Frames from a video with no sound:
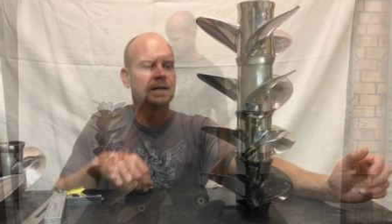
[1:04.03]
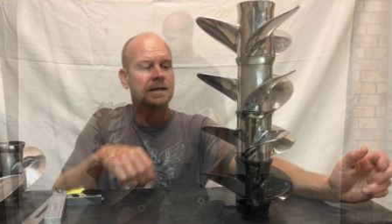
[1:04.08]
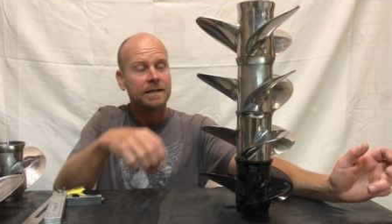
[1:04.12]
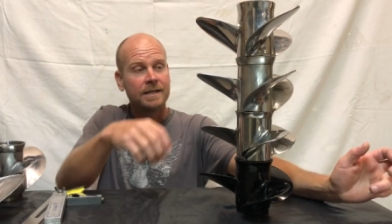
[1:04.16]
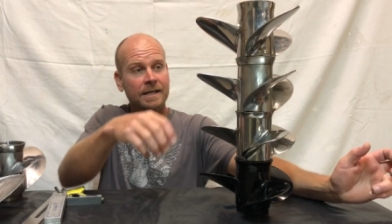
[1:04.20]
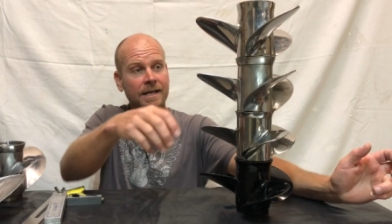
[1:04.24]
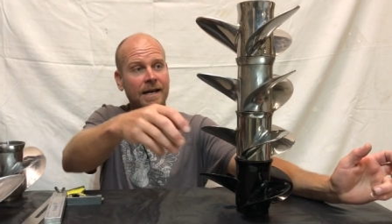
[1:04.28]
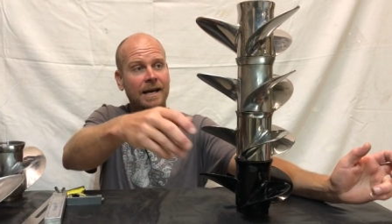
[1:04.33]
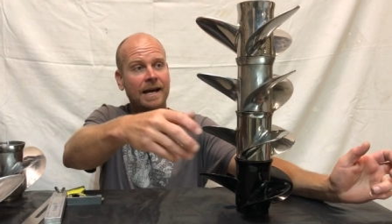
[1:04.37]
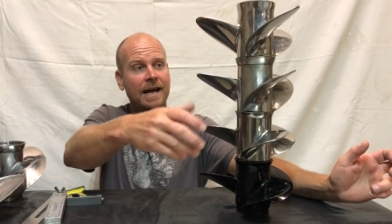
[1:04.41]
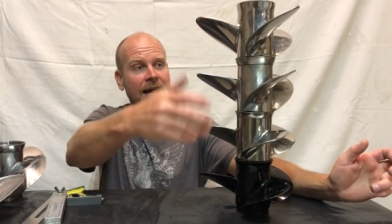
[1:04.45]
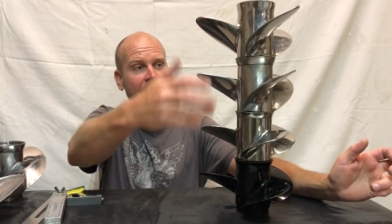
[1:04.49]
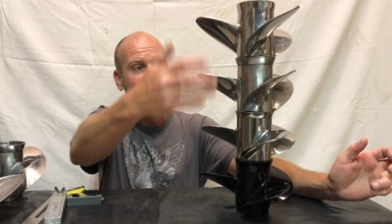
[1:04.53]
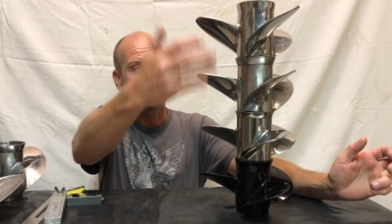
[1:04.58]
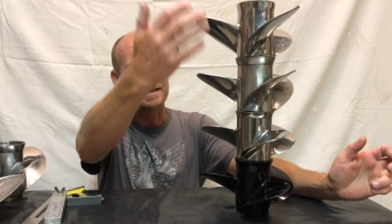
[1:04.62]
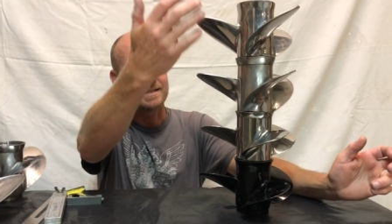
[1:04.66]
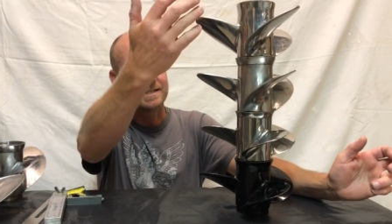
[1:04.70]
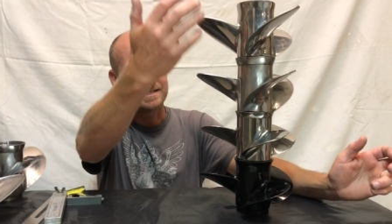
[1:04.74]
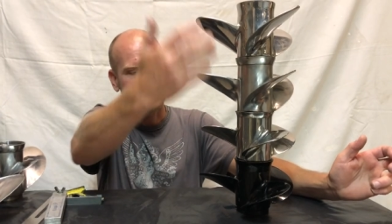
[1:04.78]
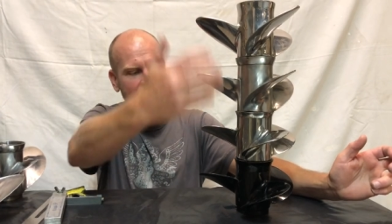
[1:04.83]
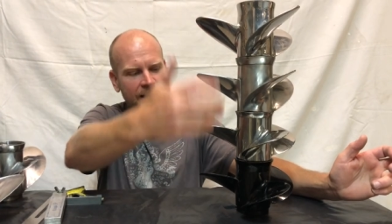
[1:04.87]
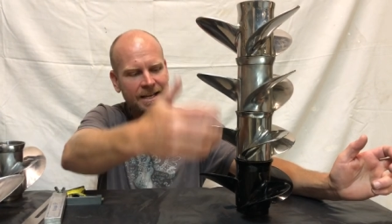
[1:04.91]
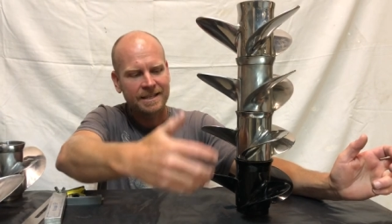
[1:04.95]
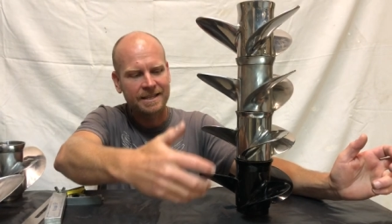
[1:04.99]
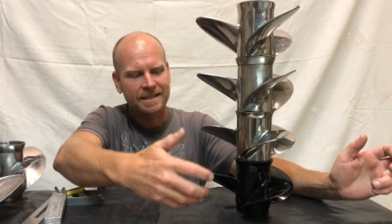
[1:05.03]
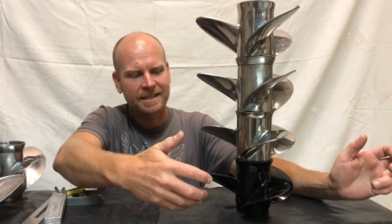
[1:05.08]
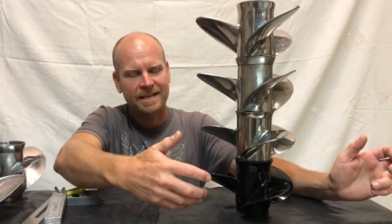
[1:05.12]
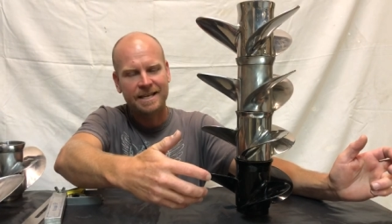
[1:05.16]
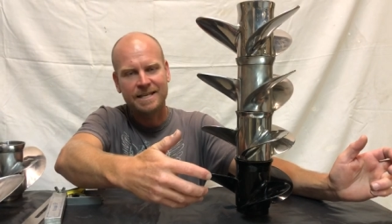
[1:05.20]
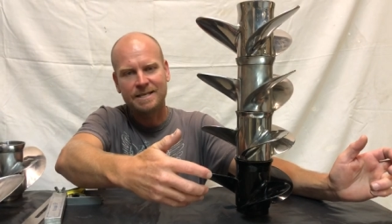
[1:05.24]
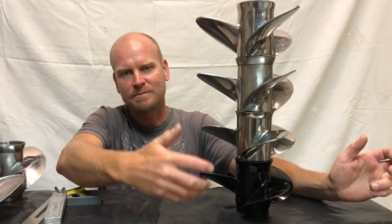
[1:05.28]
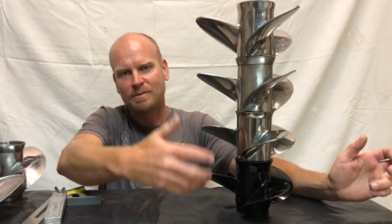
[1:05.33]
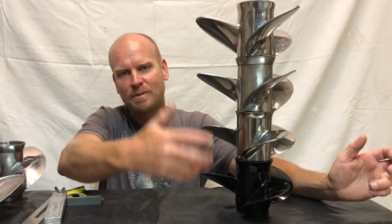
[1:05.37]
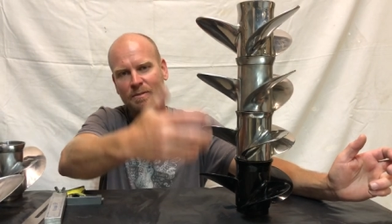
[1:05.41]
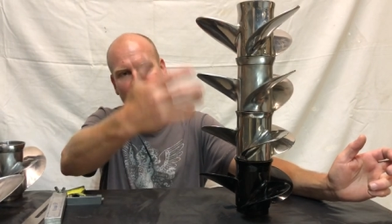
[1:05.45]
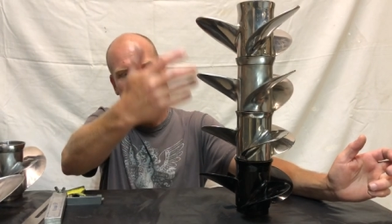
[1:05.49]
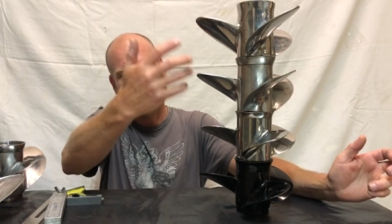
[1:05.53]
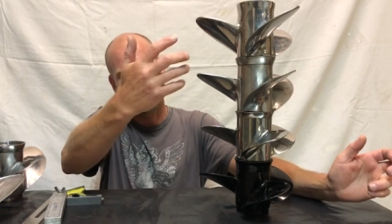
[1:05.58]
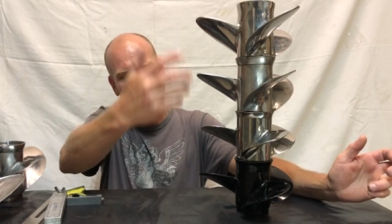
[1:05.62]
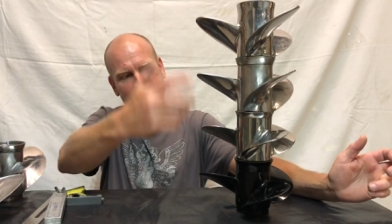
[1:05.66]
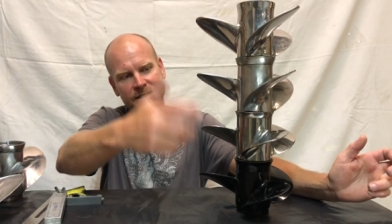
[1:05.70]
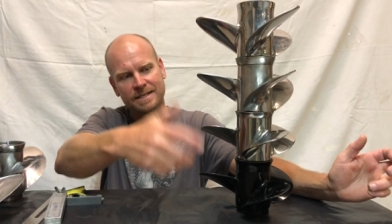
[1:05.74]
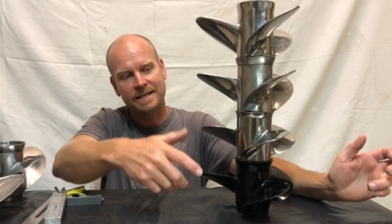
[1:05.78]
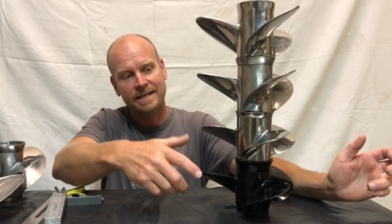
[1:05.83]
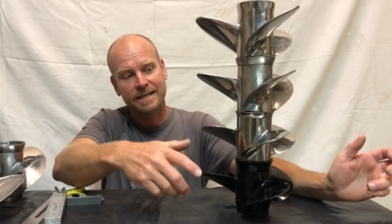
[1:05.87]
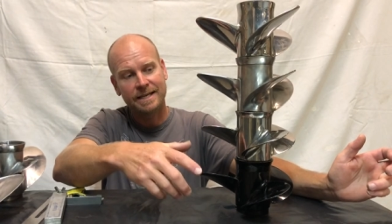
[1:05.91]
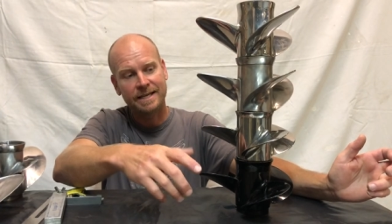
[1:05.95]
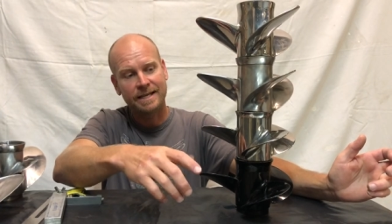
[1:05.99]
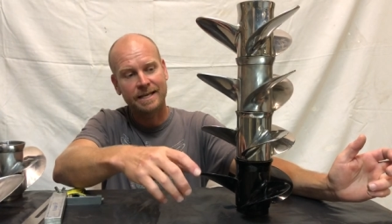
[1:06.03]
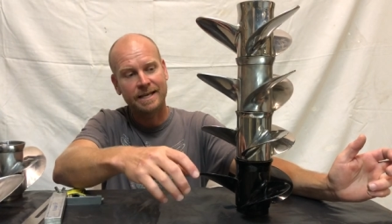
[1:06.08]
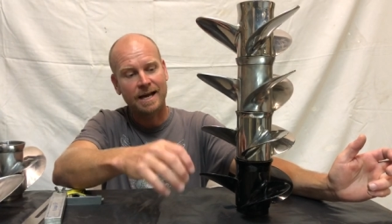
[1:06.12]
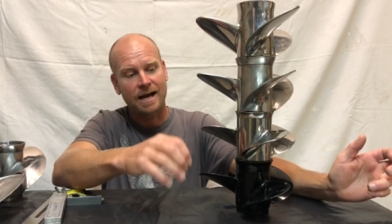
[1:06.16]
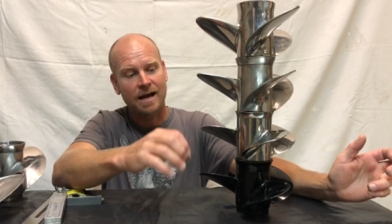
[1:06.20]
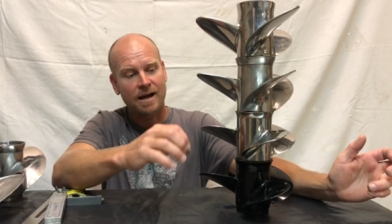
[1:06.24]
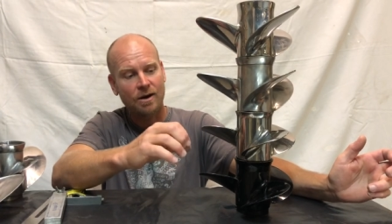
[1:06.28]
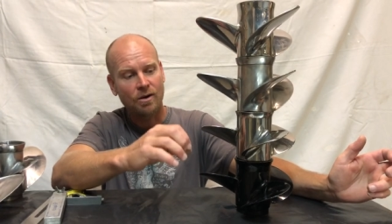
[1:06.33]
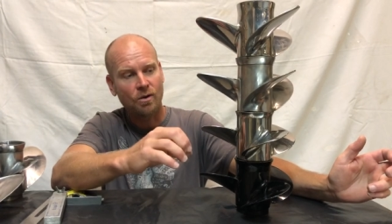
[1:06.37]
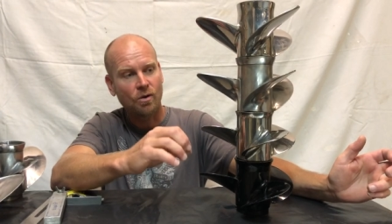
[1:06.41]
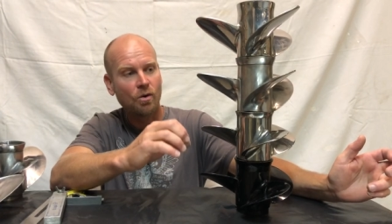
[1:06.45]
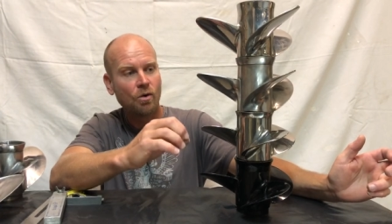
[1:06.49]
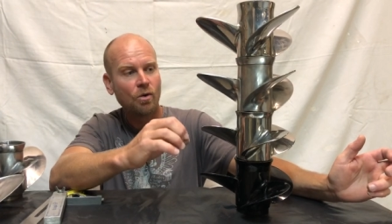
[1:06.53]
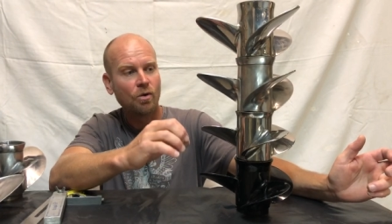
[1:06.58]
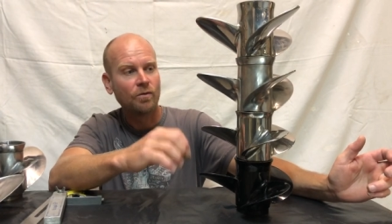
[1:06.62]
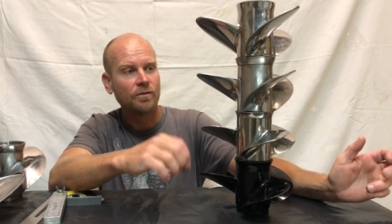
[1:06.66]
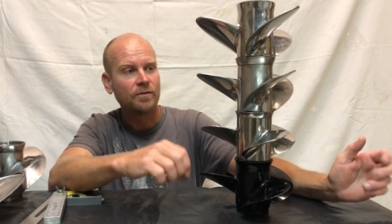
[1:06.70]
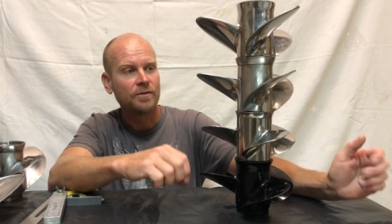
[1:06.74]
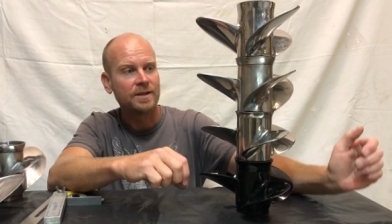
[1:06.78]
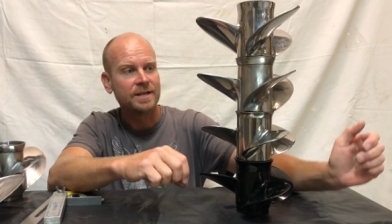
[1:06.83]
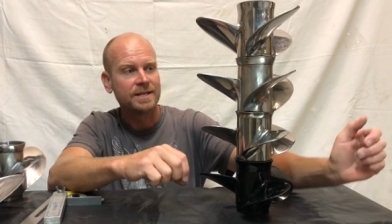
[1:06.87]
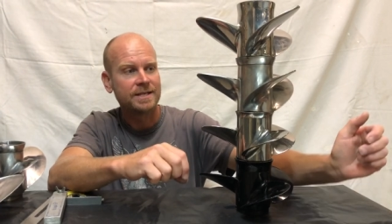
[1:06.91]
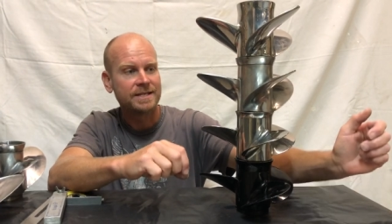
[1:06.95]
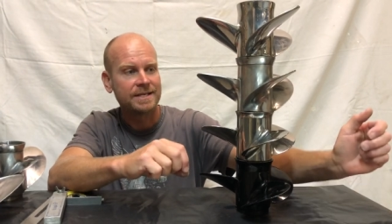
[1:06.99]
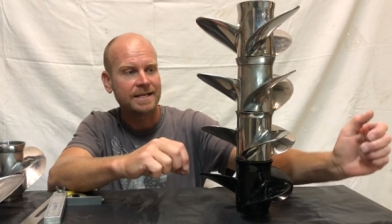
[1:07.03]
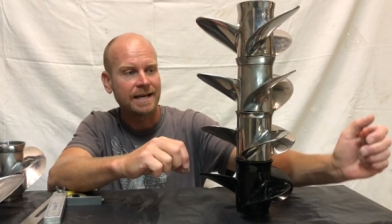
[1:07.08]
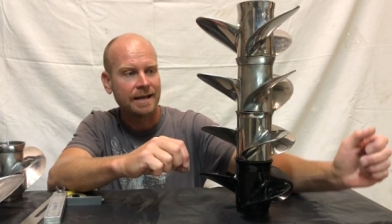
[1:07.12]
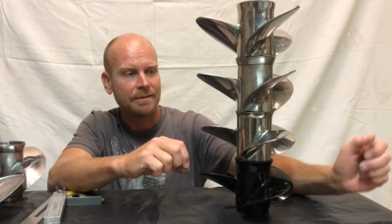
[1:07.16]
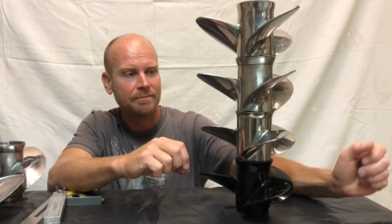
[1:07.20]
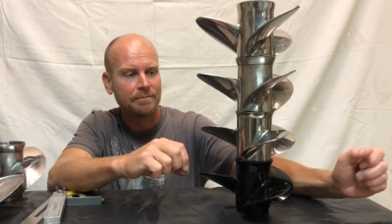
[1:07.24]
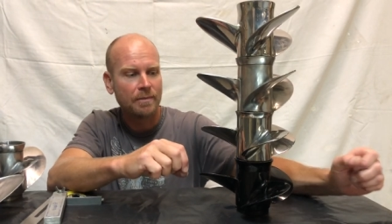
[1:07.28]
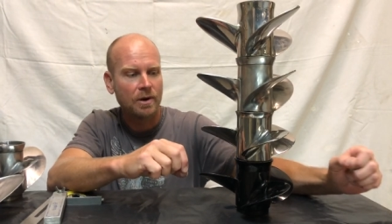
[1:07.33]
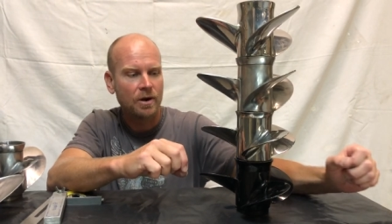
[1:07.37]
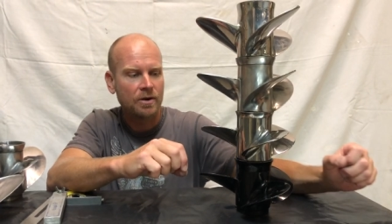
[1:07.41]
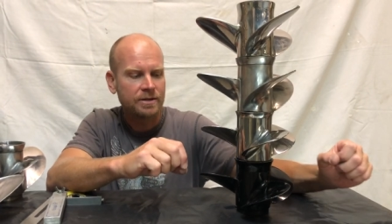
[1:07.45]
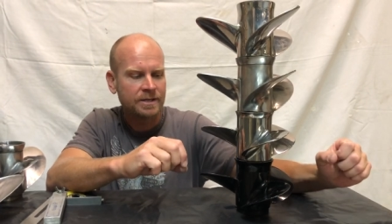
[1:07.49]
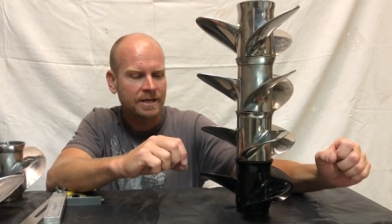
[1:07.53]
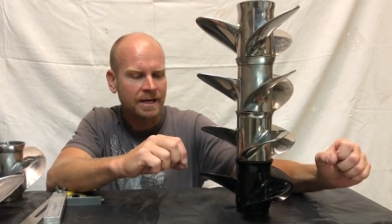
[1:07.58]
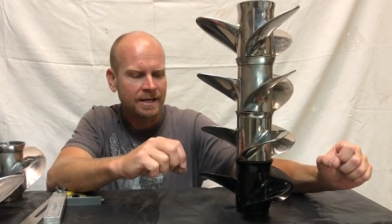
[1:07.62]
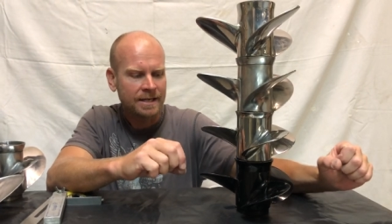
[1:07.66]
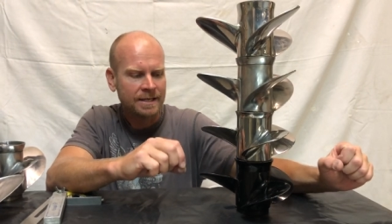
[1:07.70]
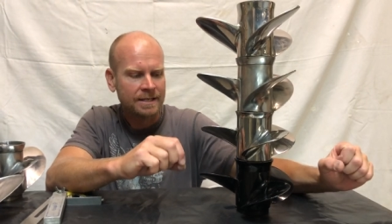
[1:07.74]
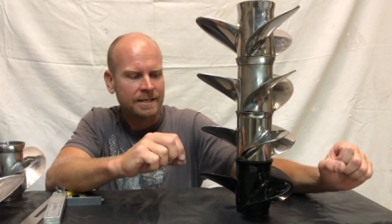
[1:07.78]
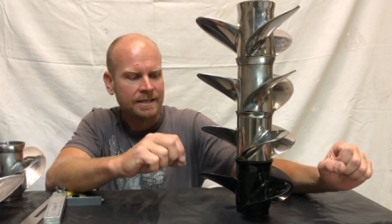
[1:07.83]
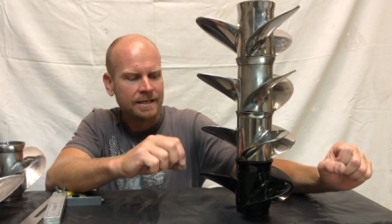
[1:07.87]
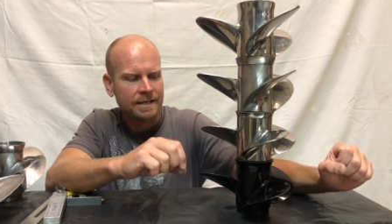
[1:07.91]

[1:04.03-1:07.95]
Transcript: Yeah, as I said, these propellers here are all for the same motor.